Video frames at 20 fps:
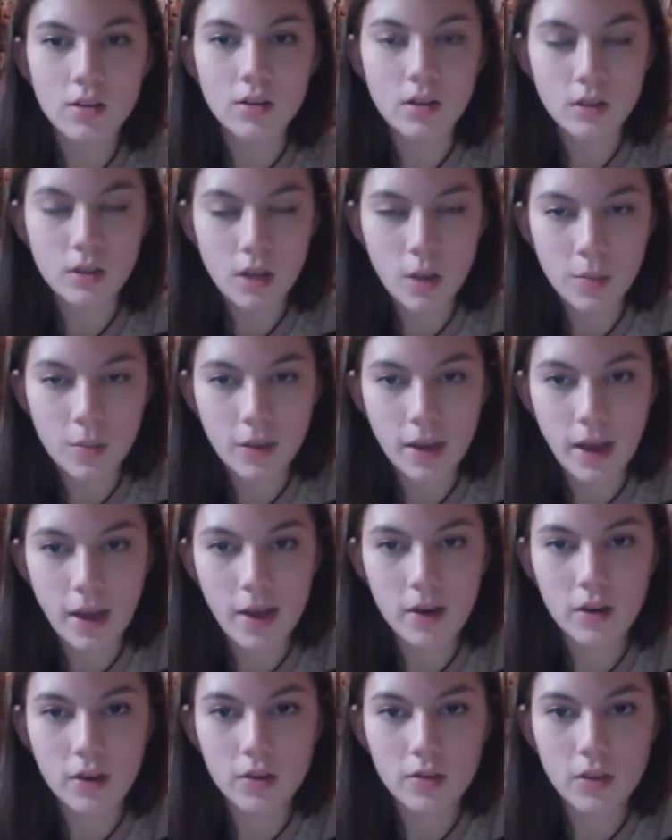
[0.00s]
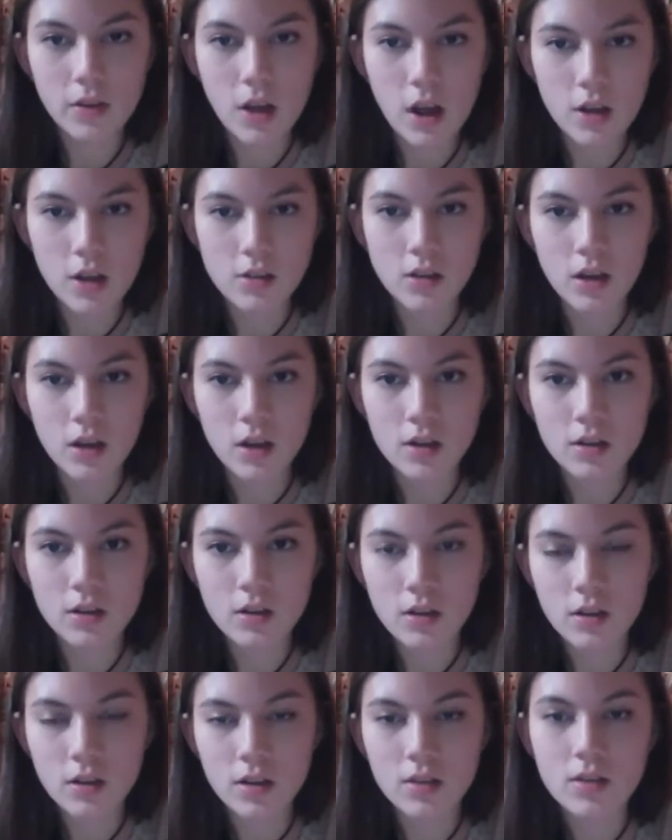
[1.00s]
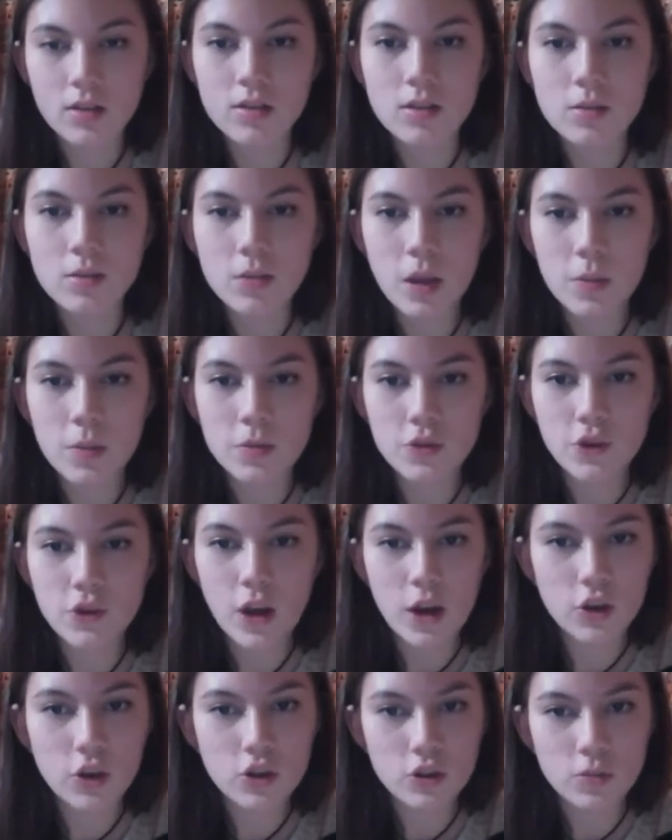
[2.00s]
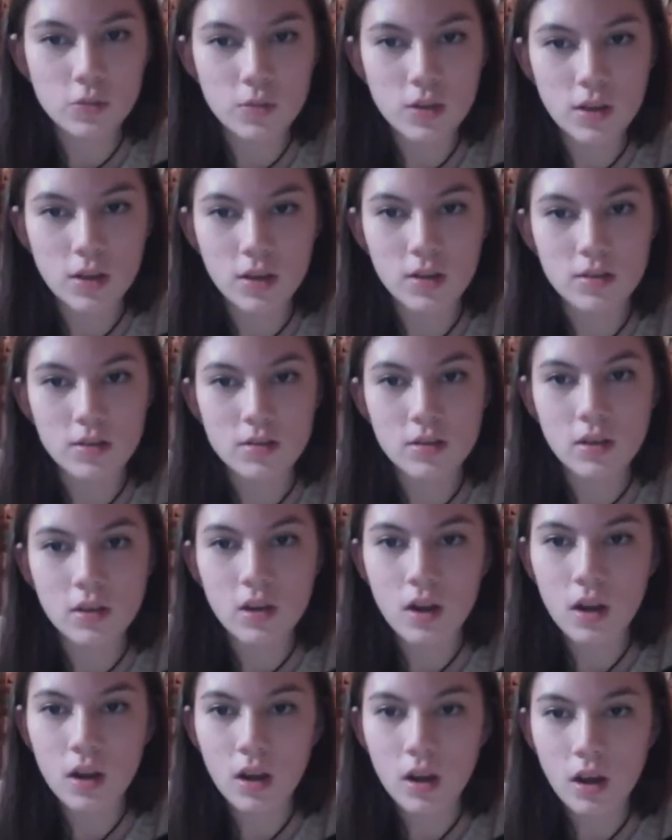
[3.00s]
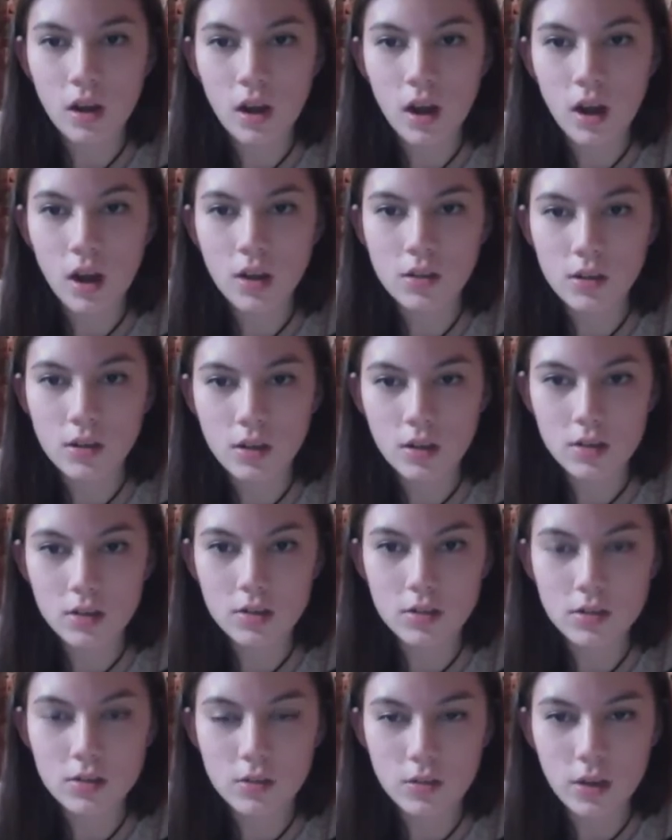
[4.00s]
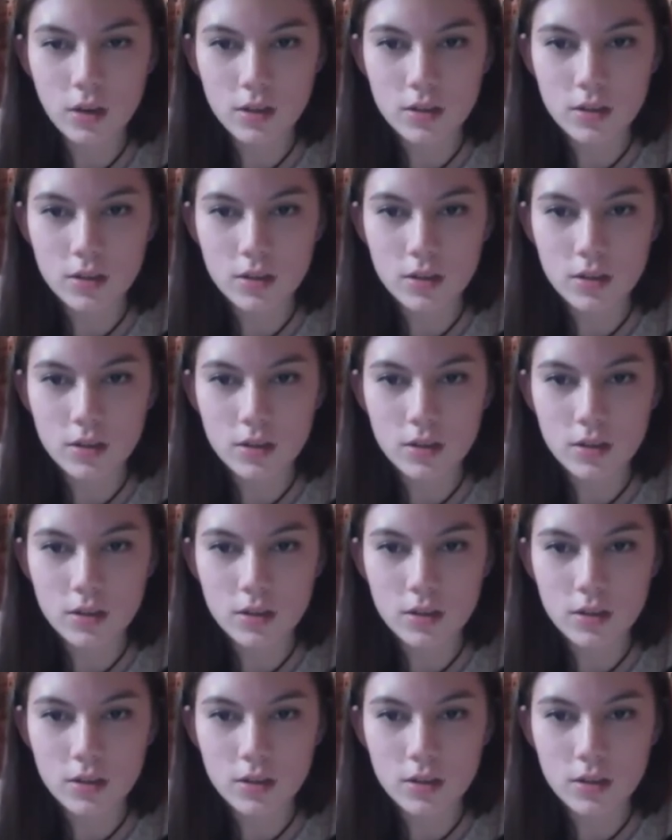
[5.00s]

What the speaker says: coming out of the hot dog. And this is abstraction because hot dogs do not